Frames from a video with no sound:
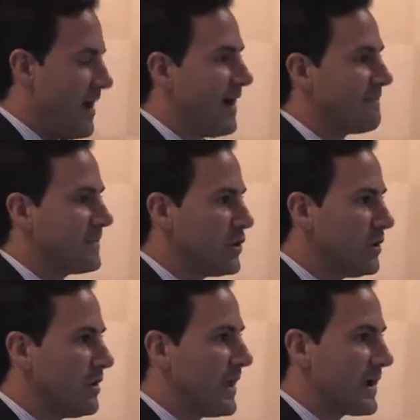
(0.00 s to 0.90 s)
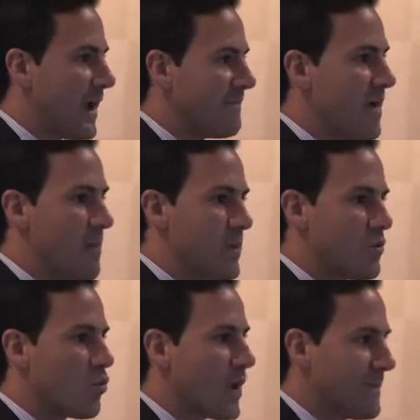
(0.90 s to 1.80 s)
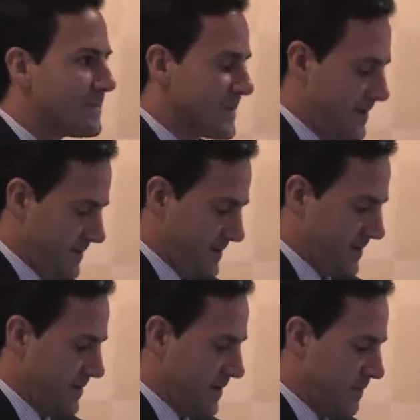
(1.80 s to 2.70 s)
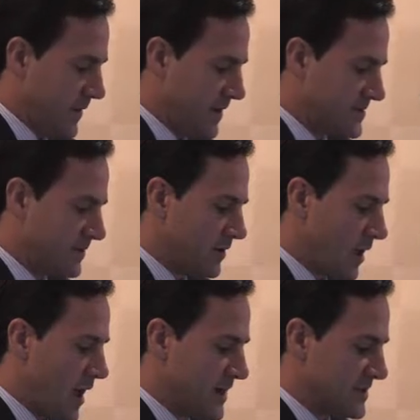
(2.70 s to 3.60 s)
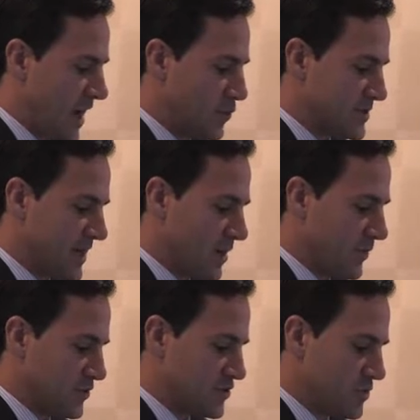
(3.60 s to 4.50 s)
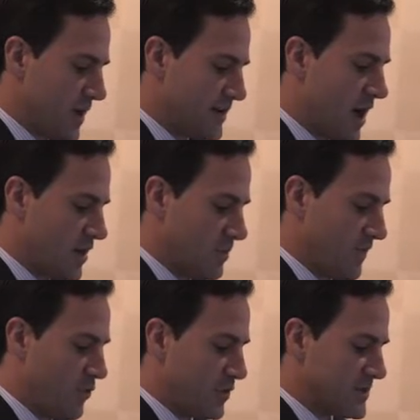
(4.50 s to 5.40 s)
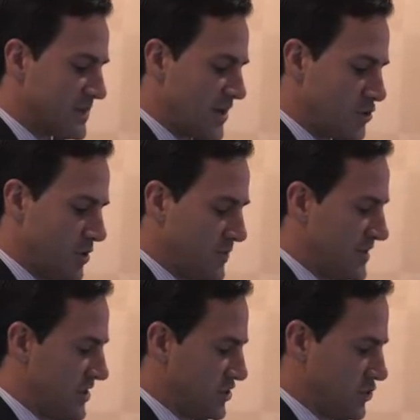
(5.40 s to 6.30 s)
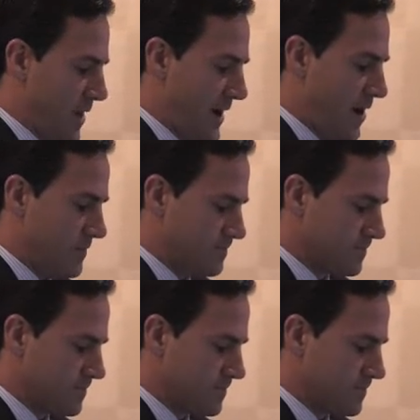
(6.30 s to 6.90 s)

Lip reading: I feel like I've been raped. Because of the lies, I was unable to sue my doctor before the statute of limitations ran out.